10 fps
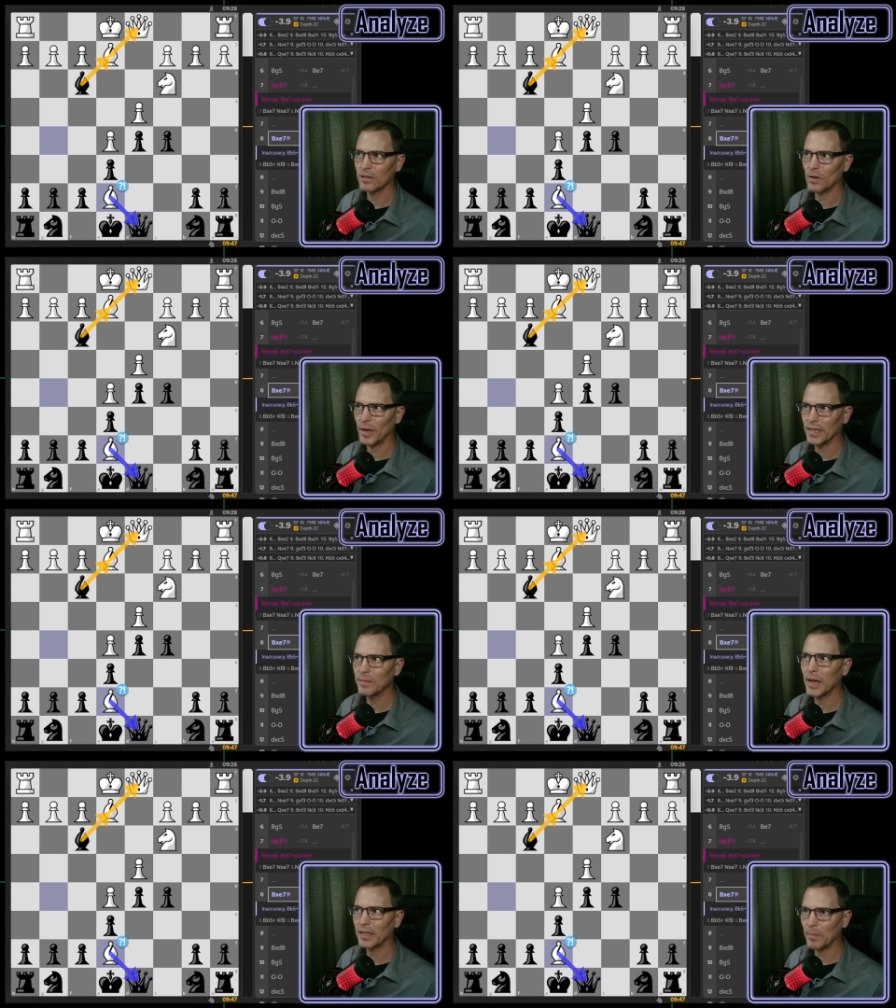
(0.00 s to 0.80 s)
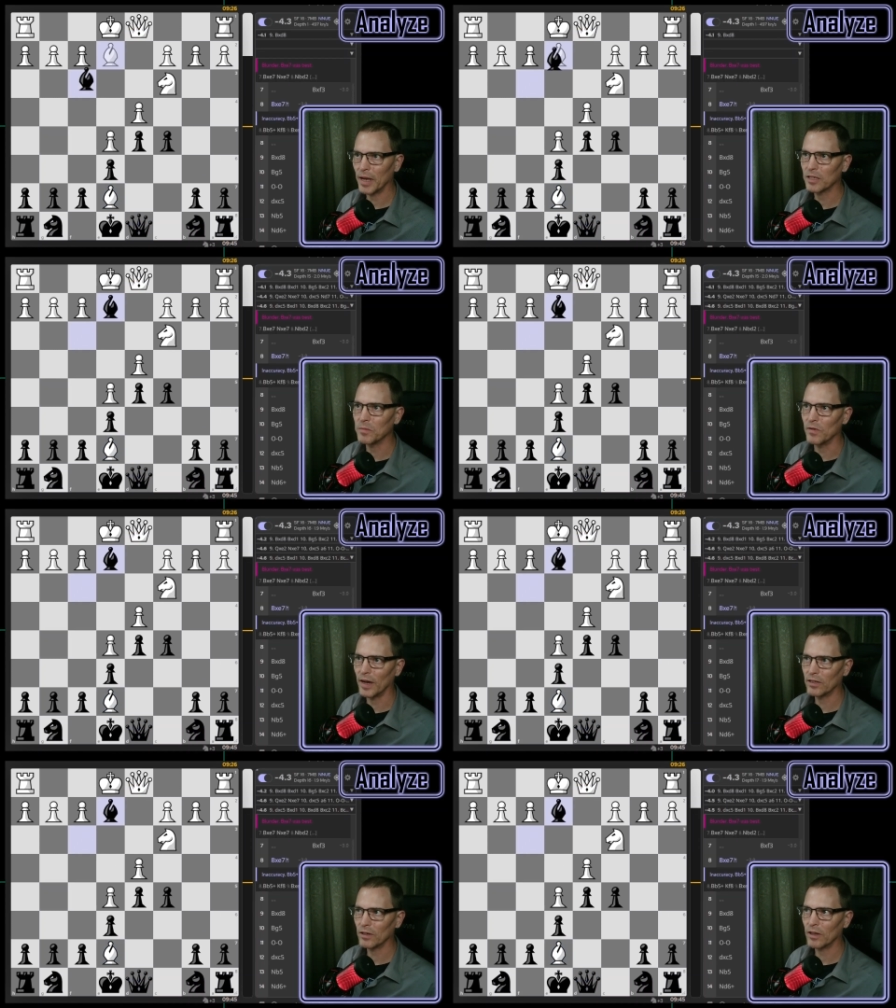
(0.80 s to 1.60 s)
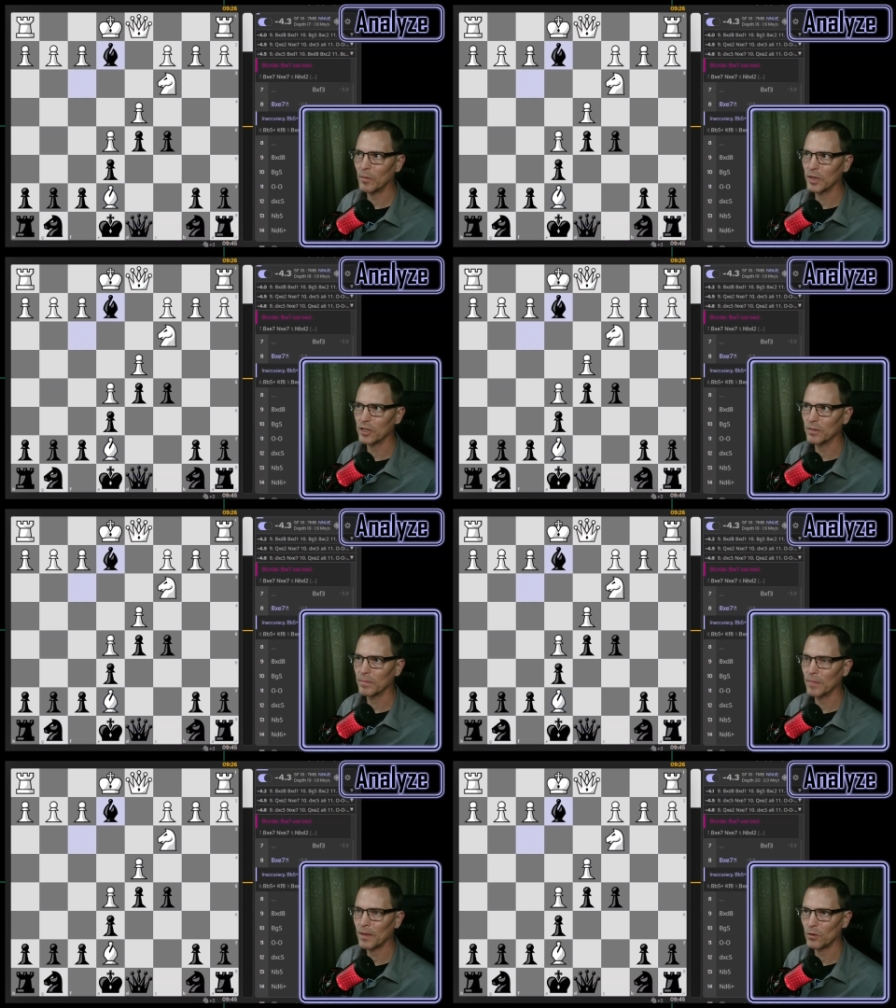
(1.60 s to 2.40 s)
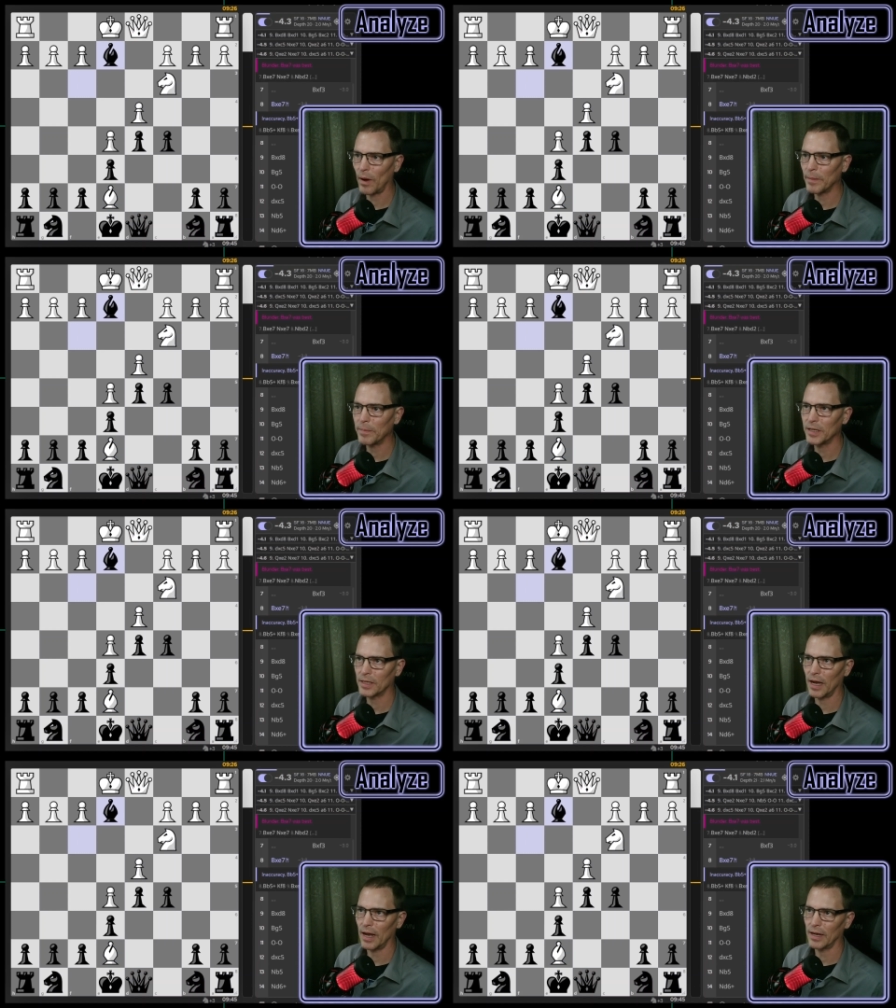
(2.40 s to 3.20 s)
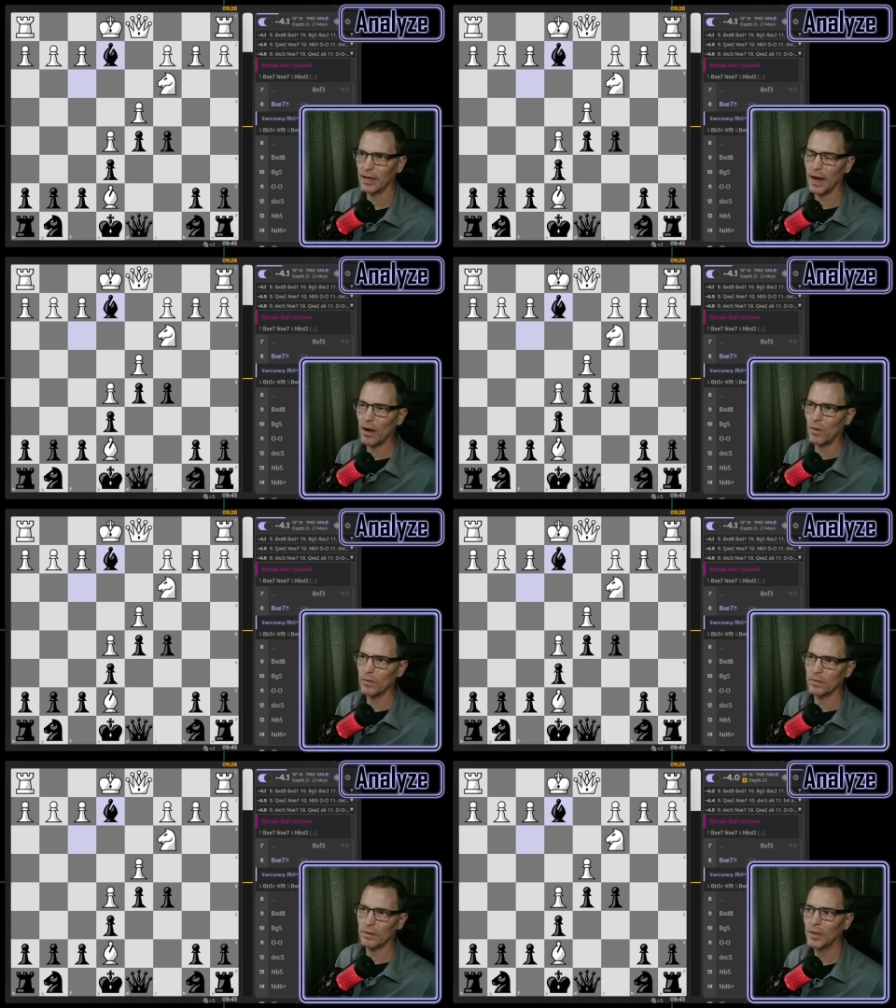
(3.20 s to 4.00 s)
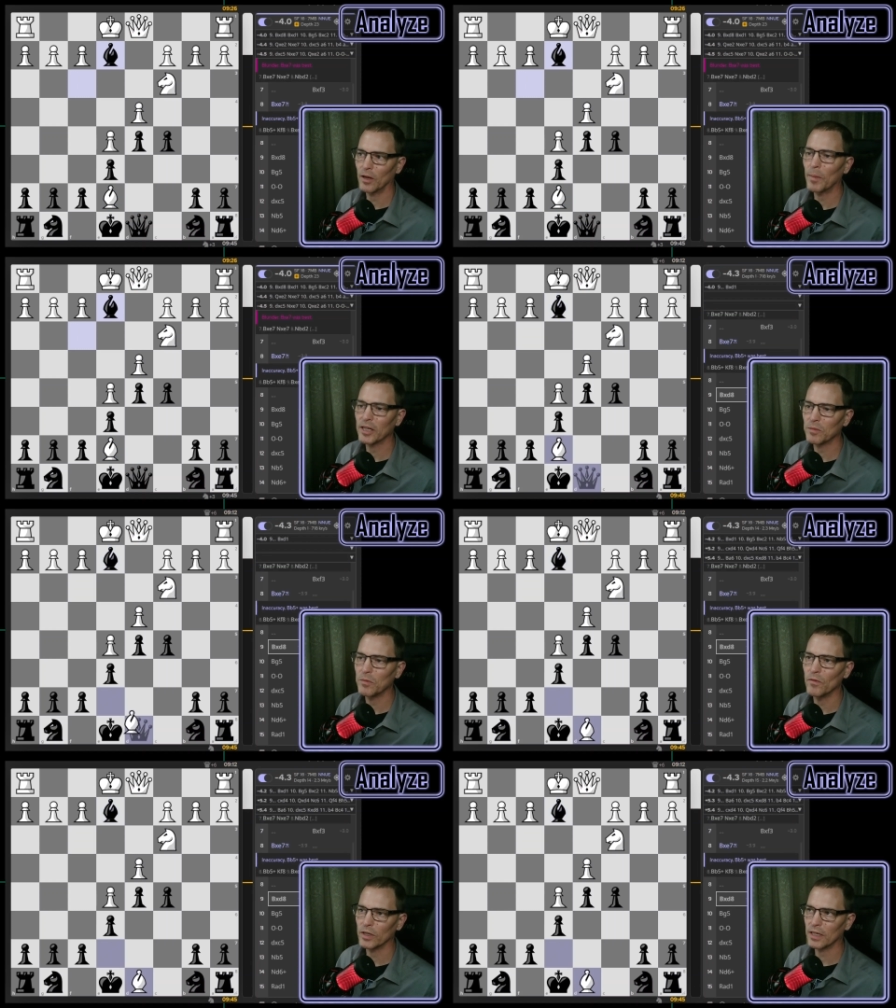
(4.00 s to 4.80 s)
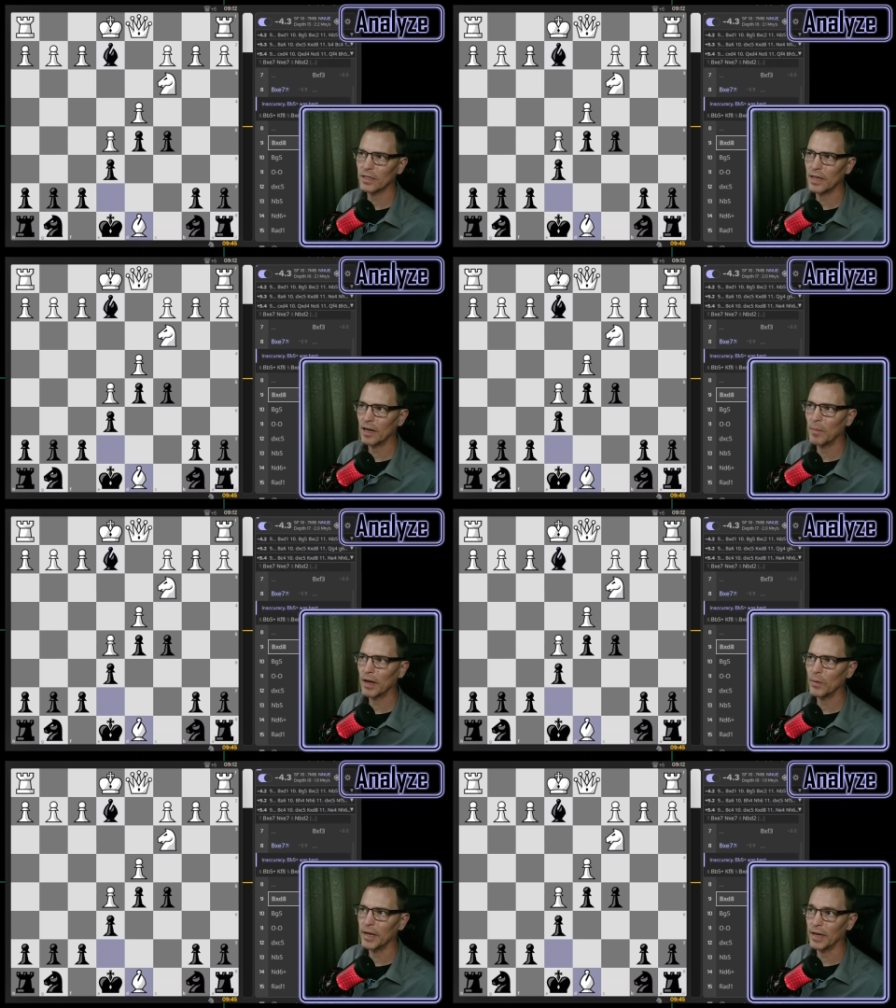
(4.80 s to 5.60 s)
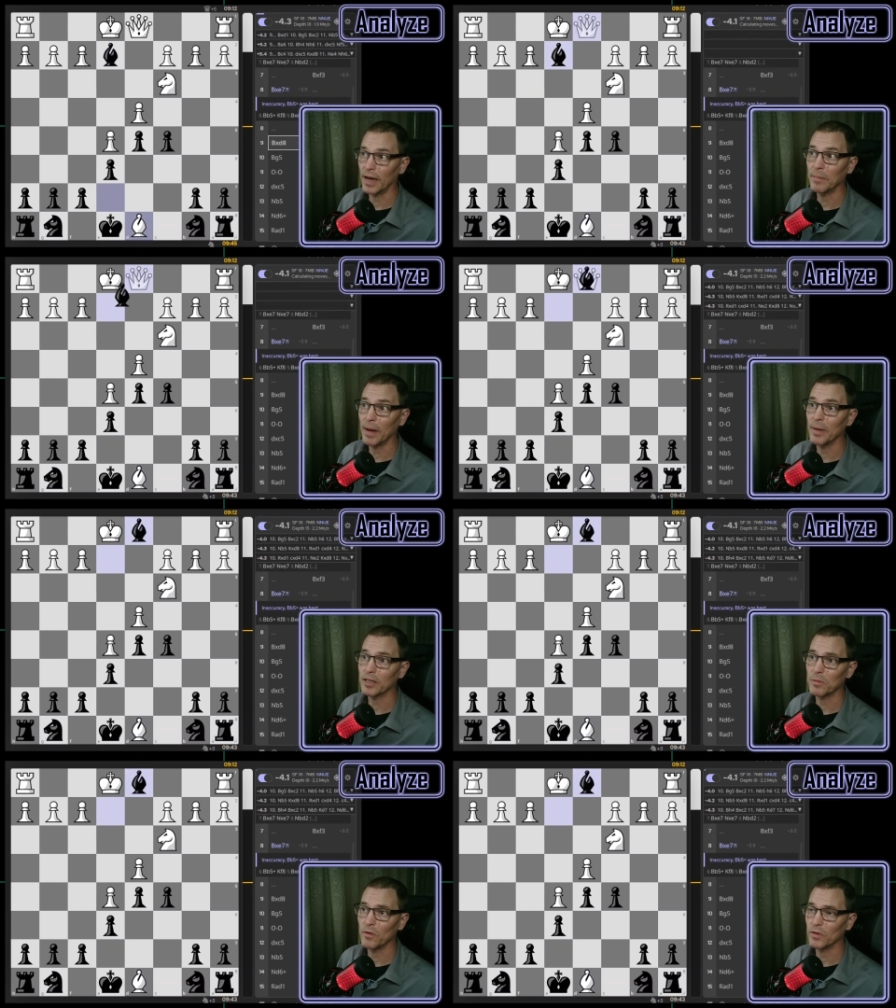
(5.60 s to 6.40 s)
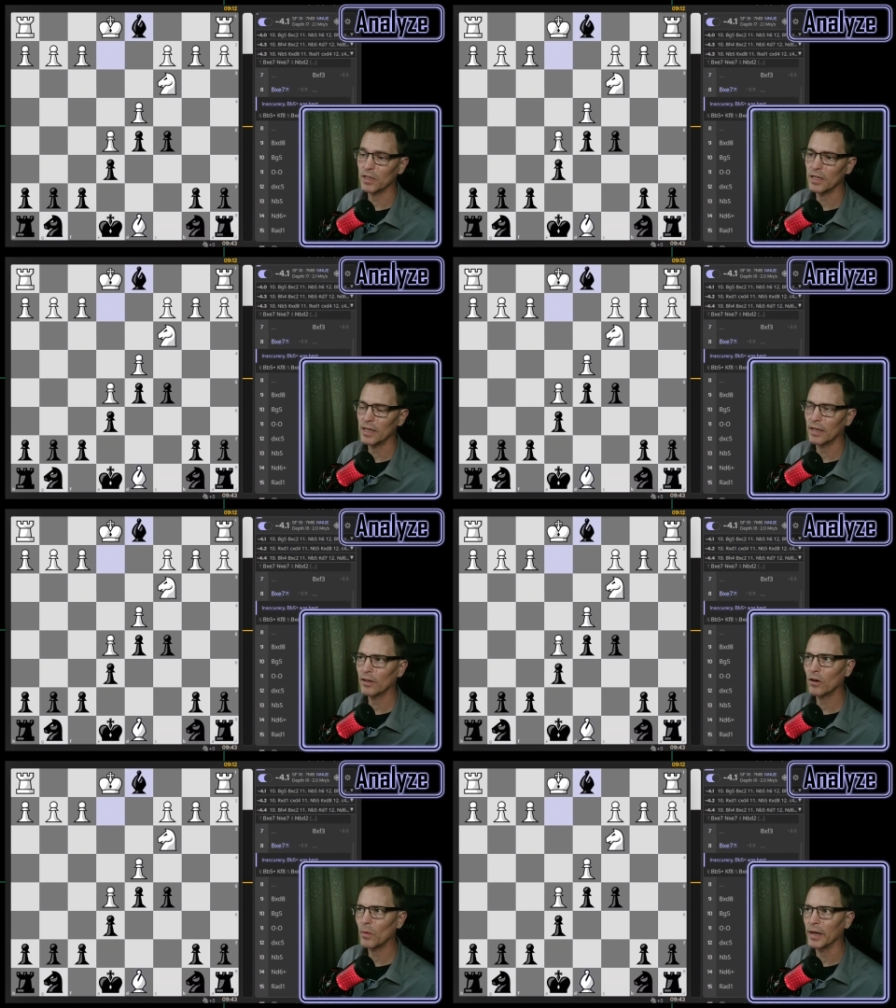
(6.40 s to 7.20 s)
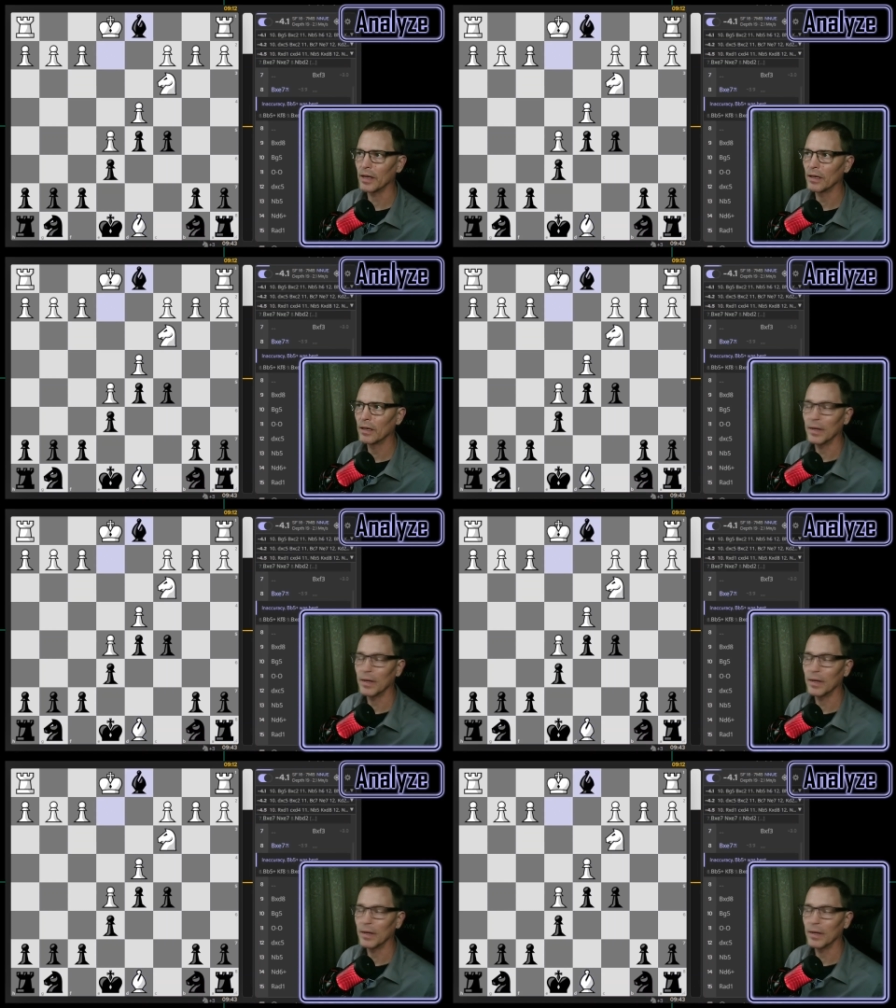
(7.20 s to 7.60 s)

So I did make the best move. I took their bishop, so I'm a piece ahead. And now, but their best move was to take my queen, and my best move was to take their queen.